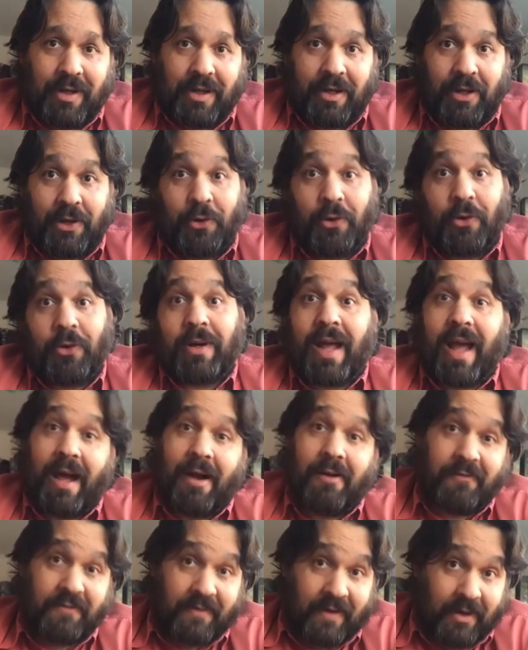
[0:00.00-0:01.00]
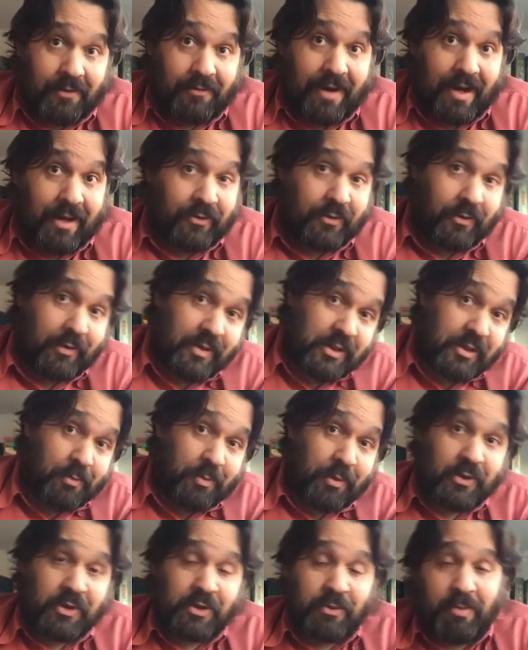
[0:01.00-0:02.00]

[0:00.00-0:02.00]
learn how Vanuatu is supposed to